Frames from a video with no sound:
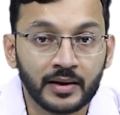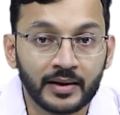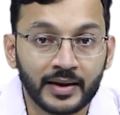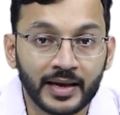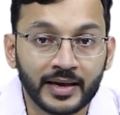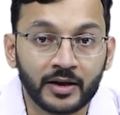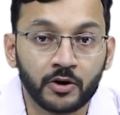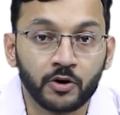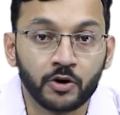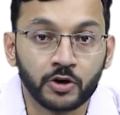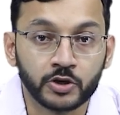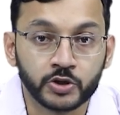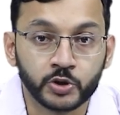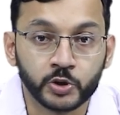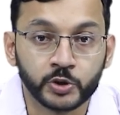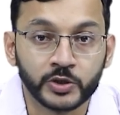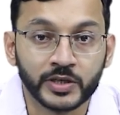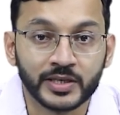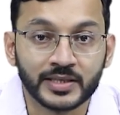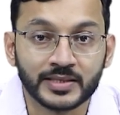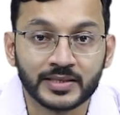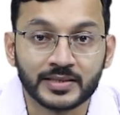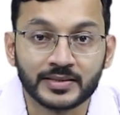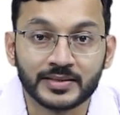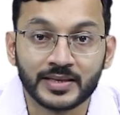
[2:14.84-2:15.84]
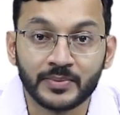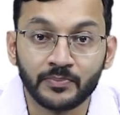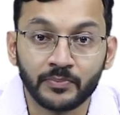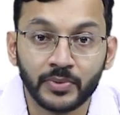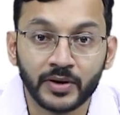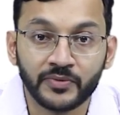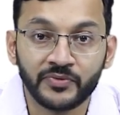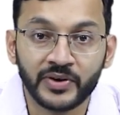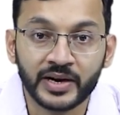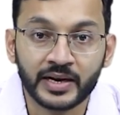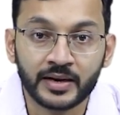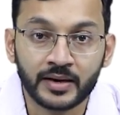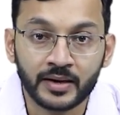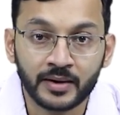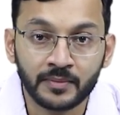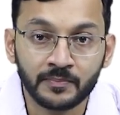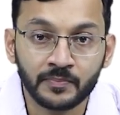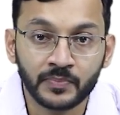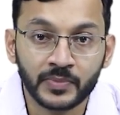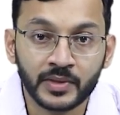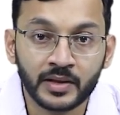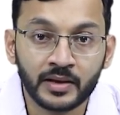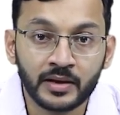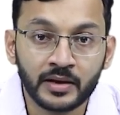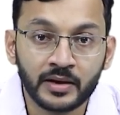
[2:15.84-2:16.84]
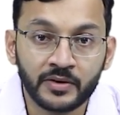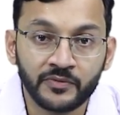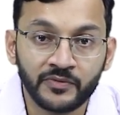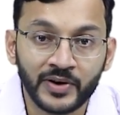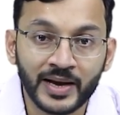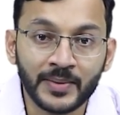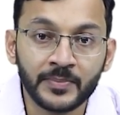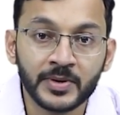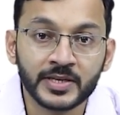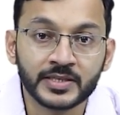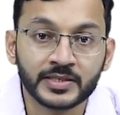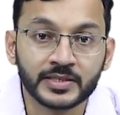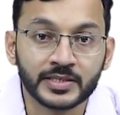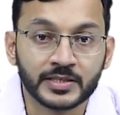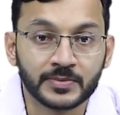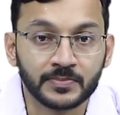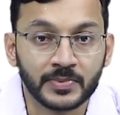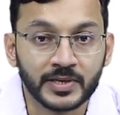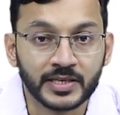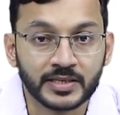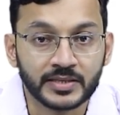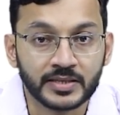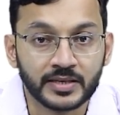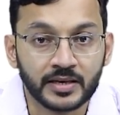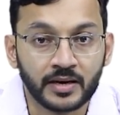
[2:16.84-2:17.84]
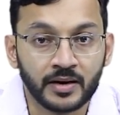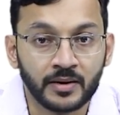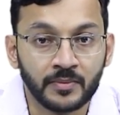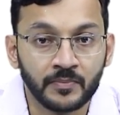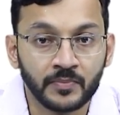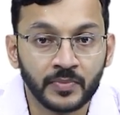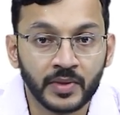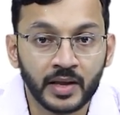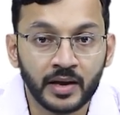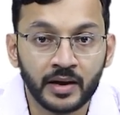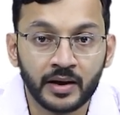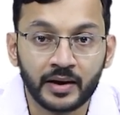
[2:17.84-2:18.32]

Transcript: like osteogenesis imperfecta, fibrous dysplasia,